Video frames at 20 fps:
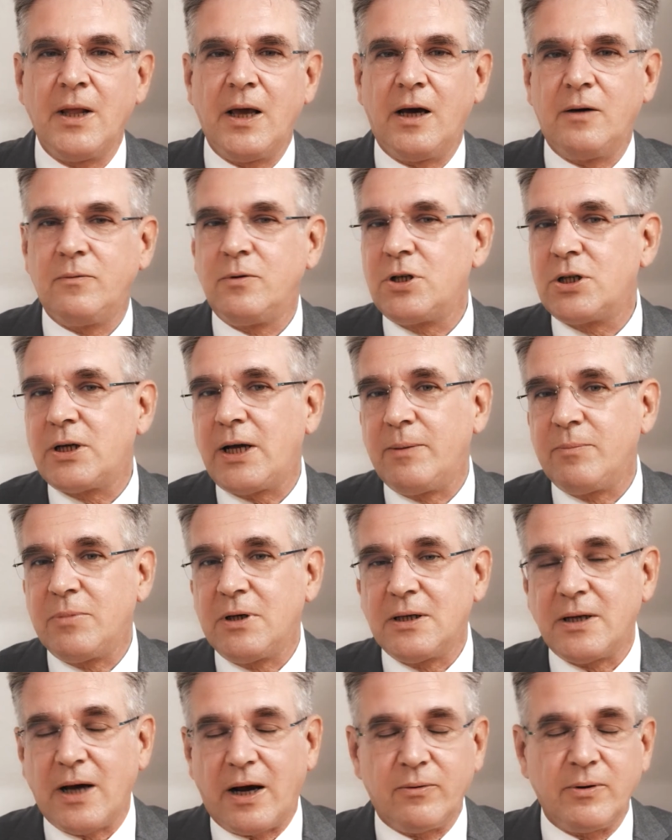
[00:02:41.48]
and which can be
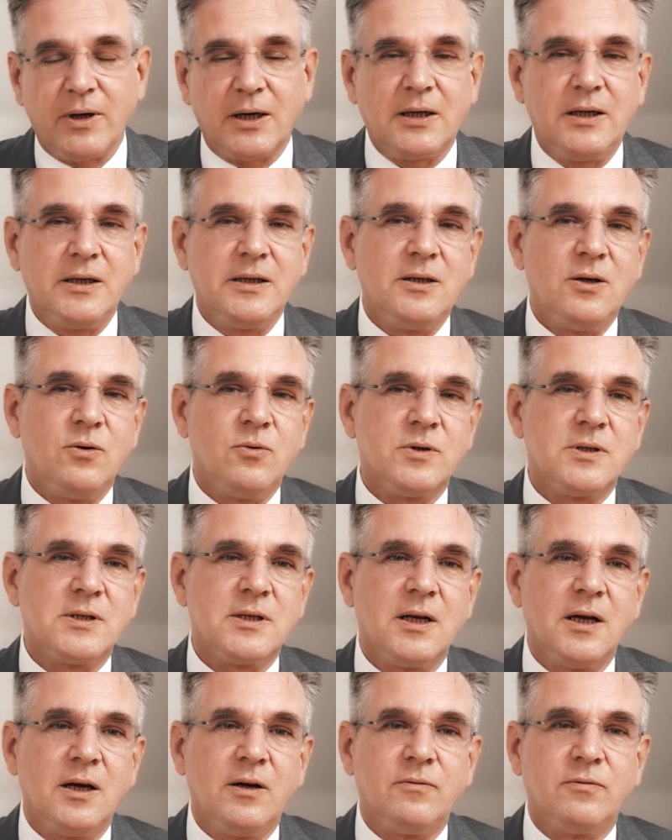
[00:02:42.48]
directly
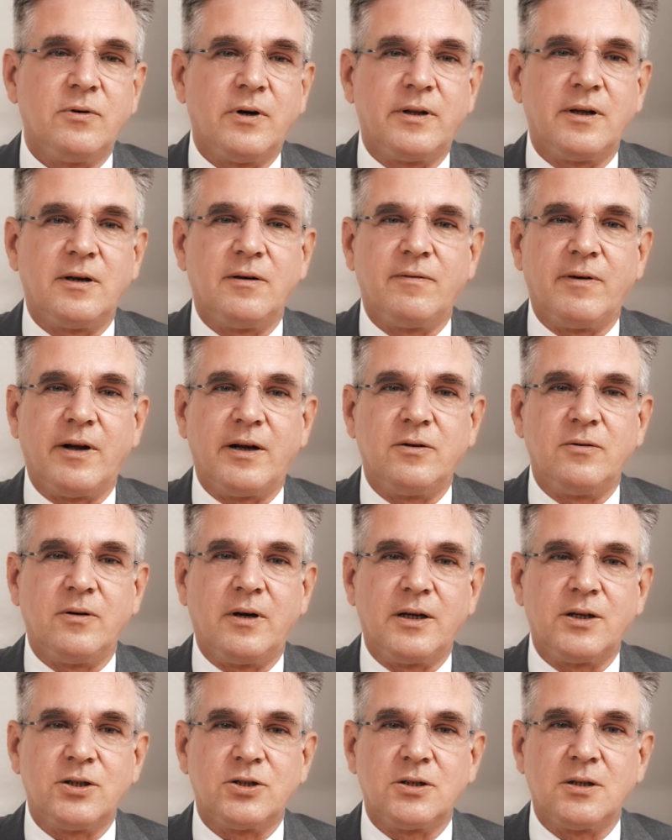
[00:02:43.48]
used for the
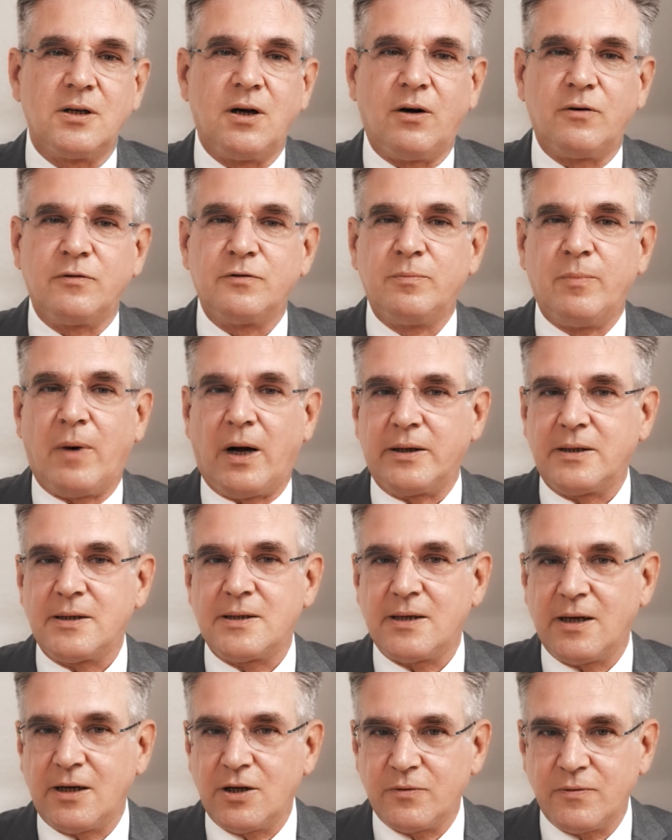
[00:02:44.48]
evaluation of
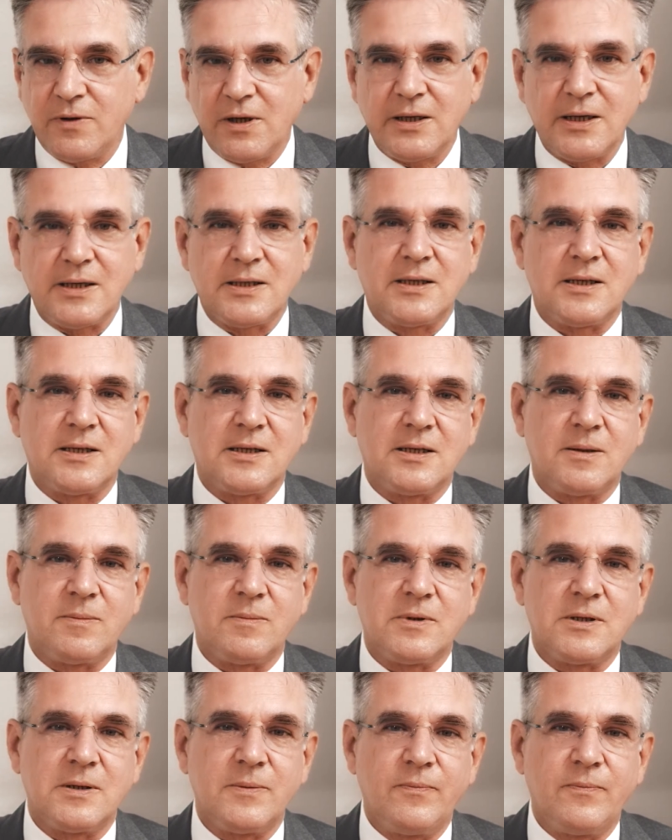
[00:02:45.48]
multi-stage filter systems.